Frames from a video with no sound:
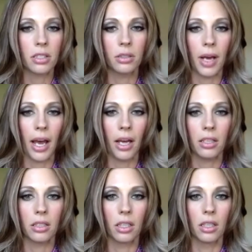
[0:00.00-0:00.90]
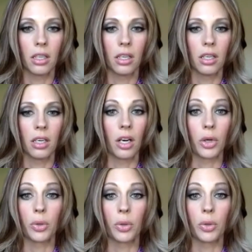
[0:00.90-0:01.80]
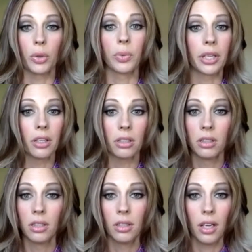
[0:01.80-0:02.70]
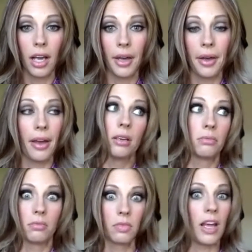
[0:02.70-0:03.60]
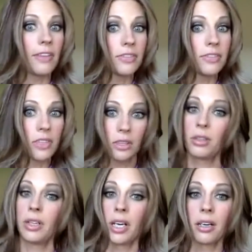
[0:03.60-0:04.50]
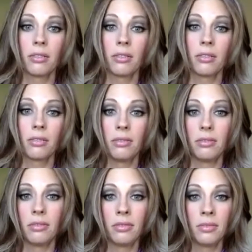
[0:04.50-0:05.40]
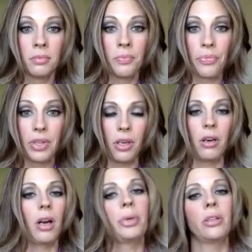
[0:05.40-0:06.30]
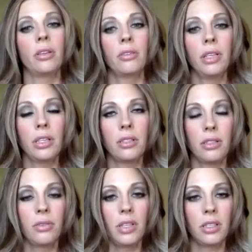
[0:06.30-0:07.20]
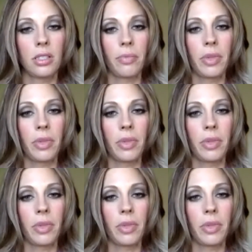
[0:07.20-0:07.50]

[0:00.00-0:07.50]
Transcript: us who have a career, left our career, right. you know, you need, you need